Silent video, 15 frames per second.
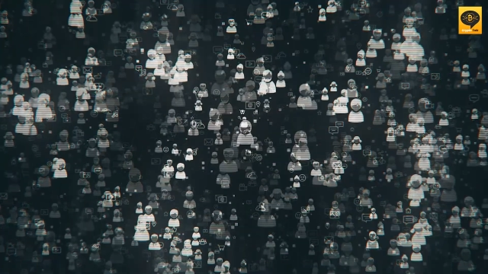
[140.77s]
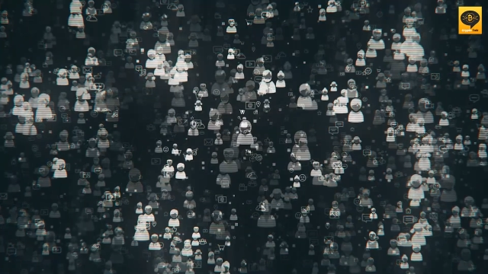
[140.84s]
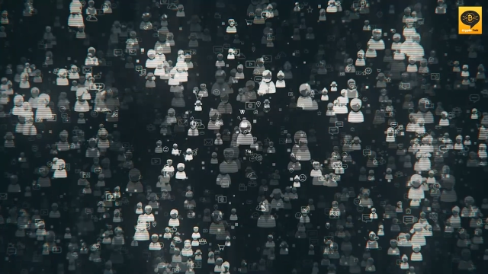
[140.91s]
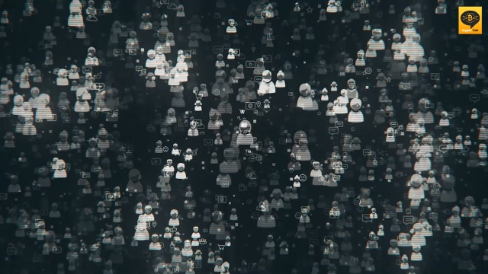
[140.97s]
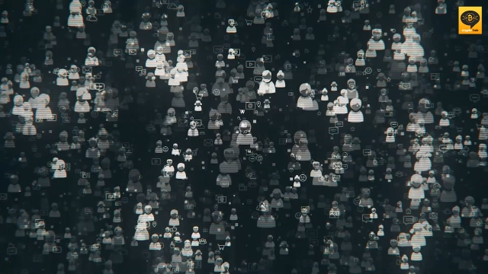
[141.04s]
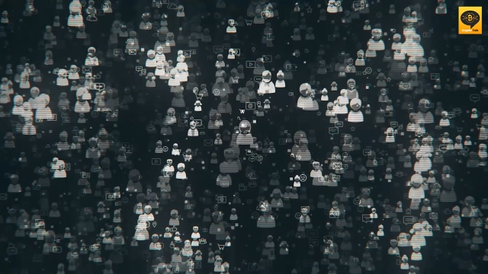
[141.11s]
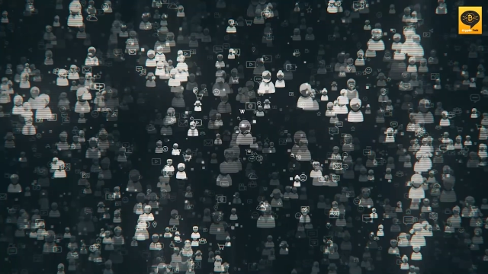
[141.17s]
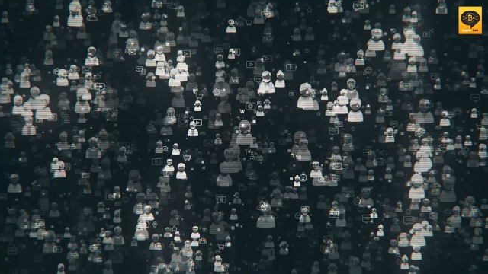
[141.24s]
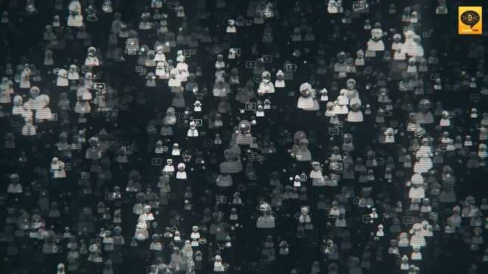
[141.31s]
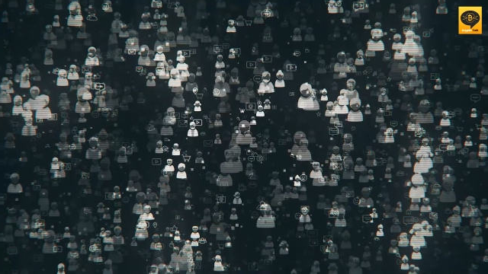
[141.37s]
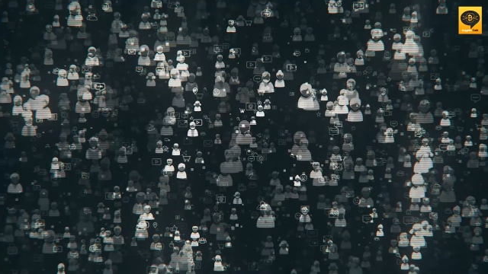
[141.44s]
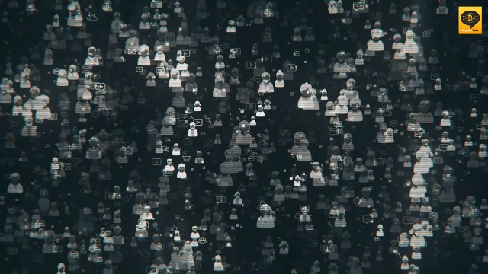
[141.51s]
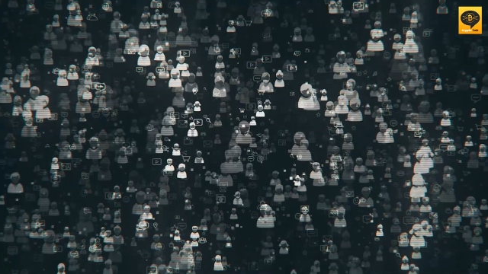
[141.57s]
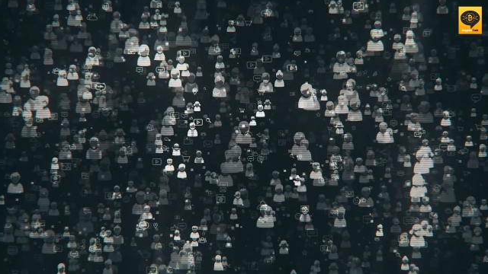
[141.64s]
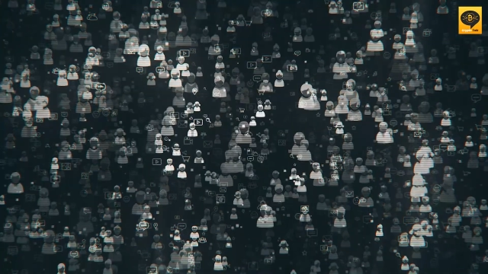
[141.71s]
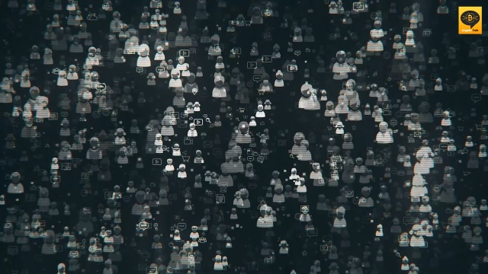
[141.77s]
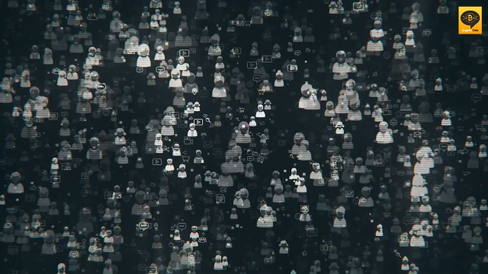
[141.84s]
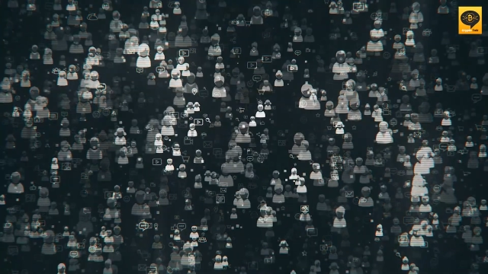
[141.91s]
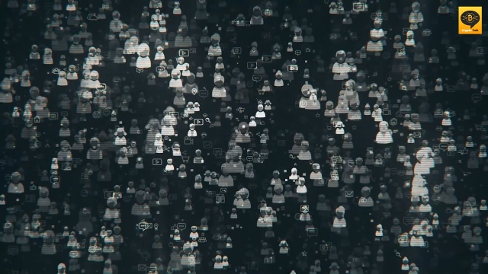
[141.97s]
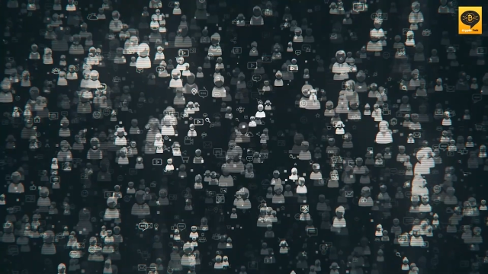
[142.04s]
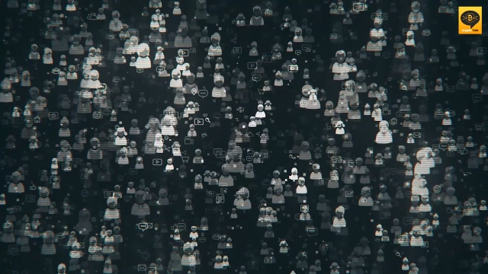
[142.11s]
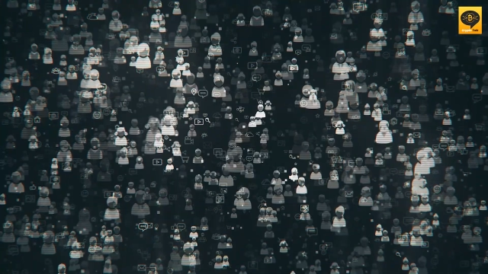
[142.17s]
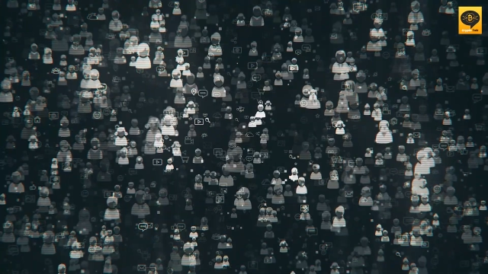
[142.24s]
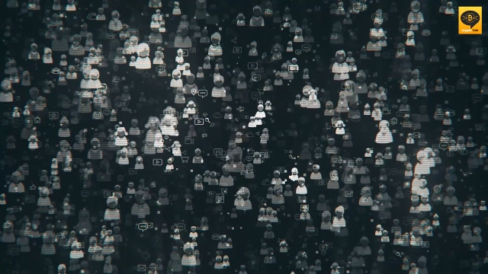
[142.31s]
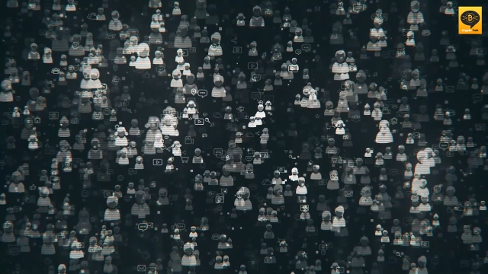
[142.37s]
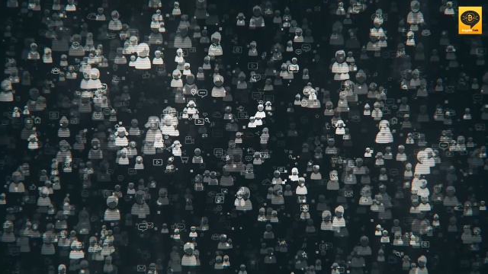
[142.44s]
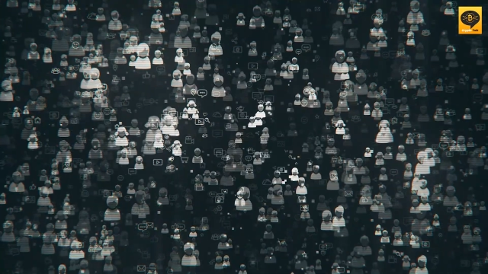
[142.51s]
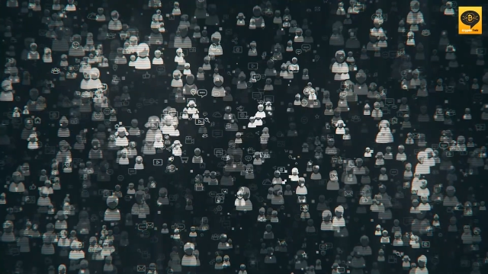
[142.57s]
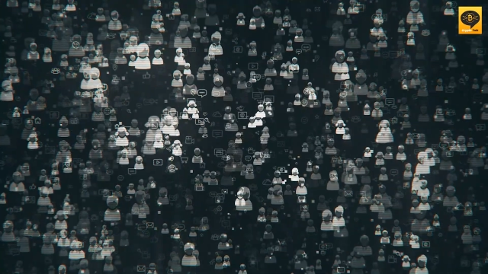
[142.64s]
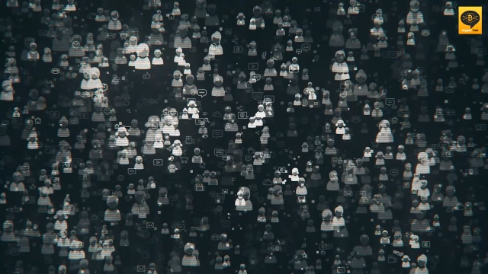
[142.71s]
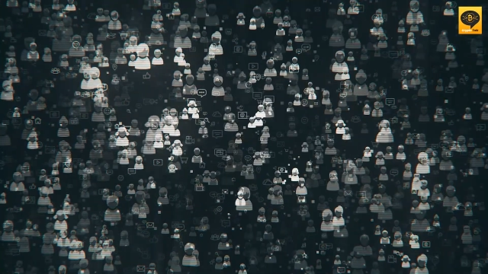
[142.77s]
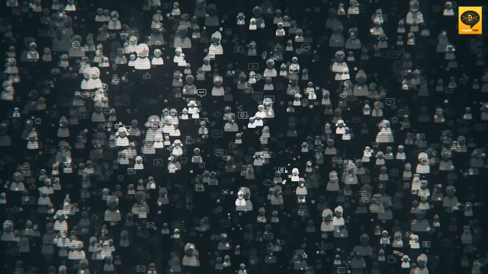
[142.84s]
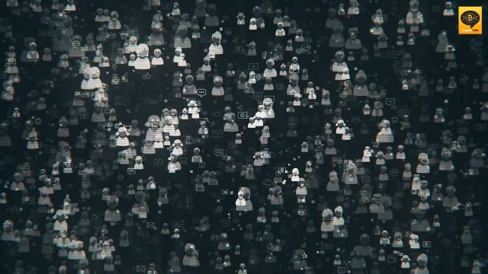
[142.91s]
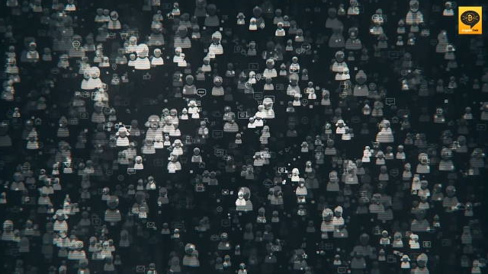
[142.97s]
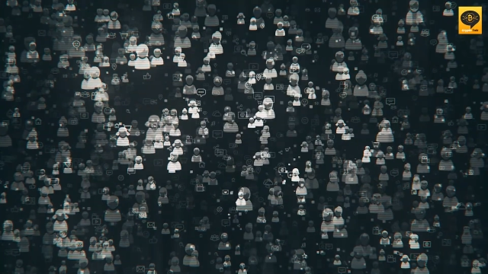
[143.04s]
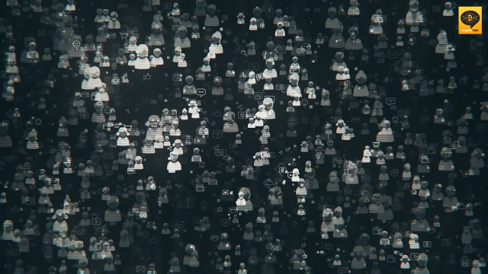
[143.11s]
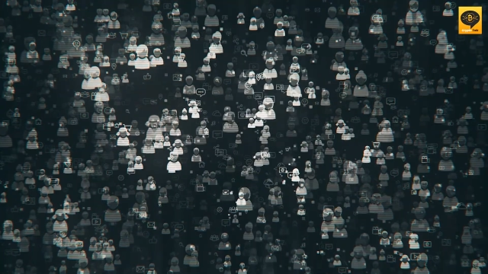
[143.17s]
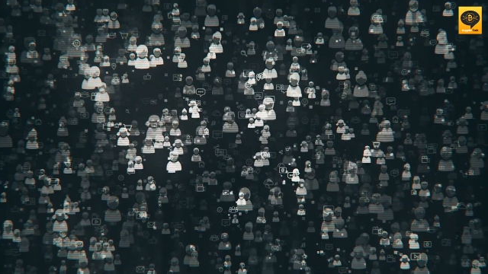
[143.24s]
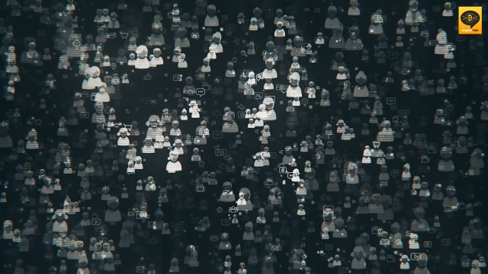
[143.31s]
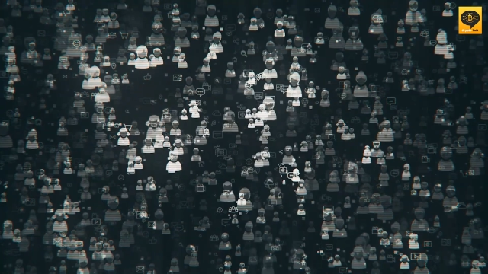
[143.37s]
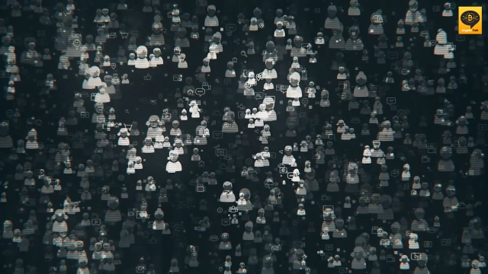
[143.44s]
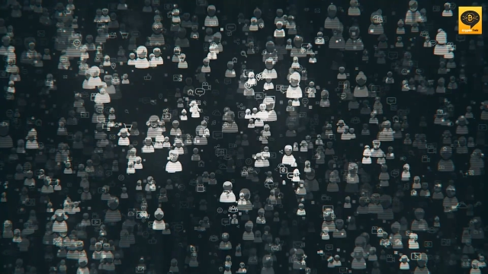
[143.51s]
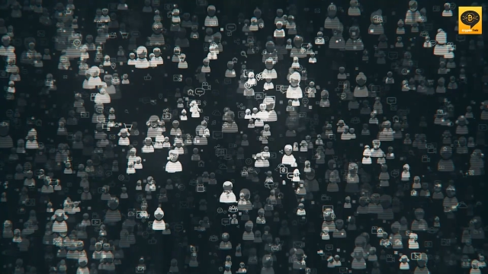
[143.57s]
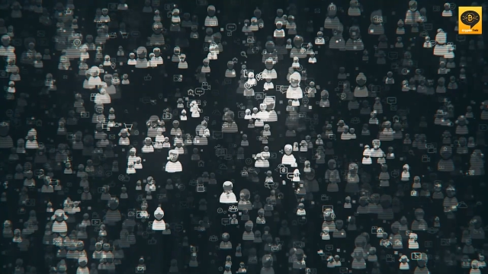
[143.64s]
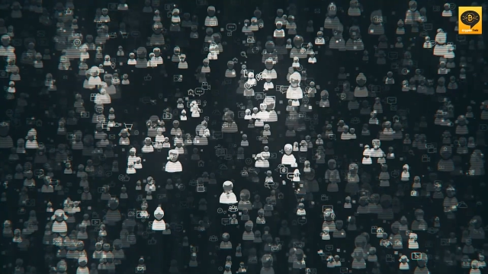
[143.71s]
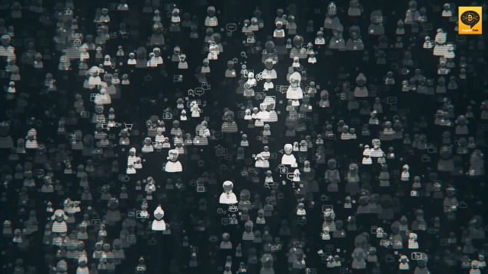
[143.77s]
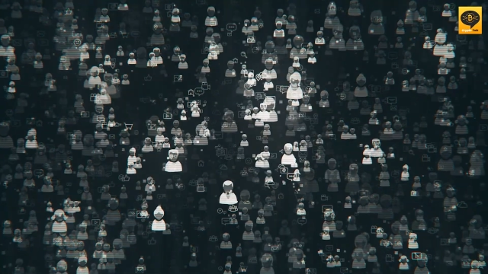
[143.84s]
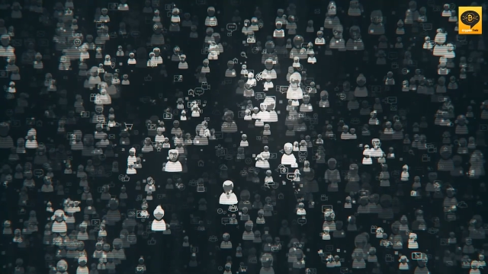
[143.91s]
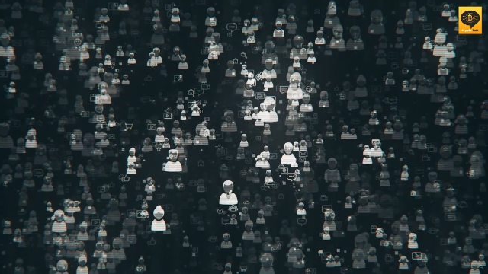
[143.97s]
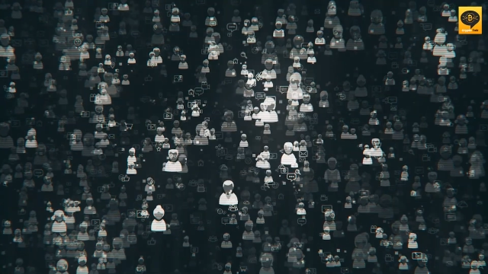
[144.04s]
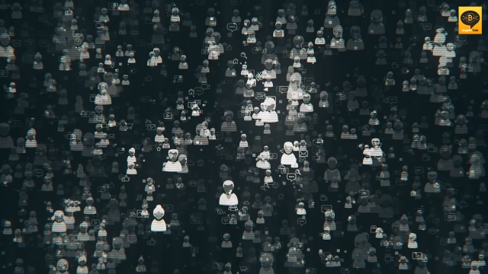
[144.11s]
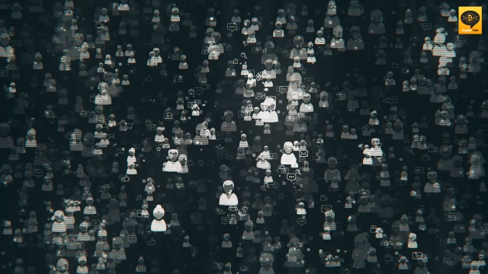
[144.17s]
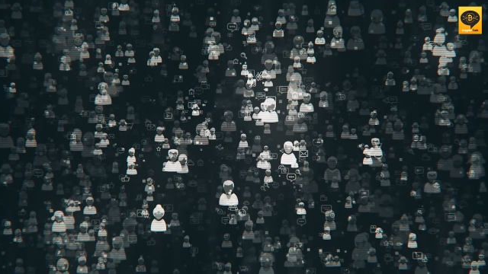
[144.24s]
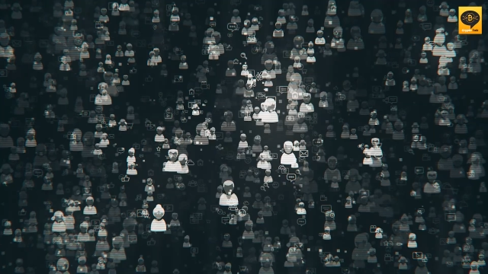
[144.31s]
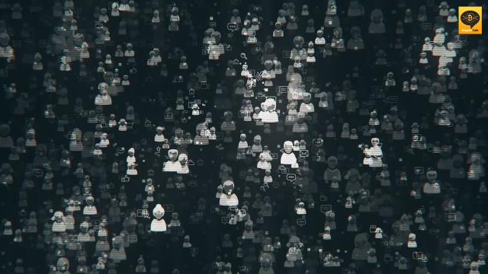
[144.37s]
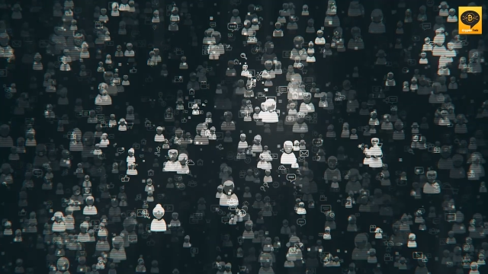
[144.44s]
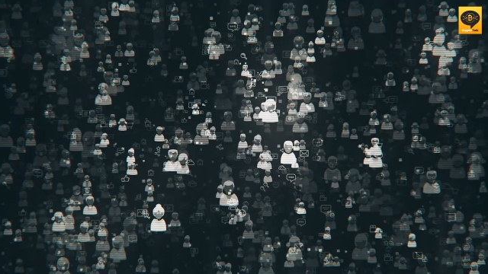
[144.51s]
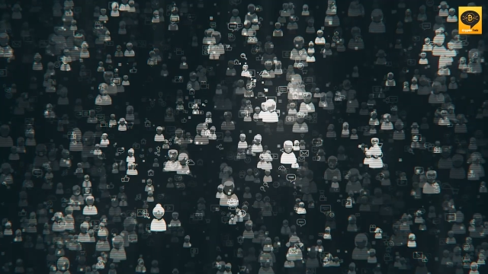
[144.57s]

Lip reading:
No face is visible, so there are no lips to read.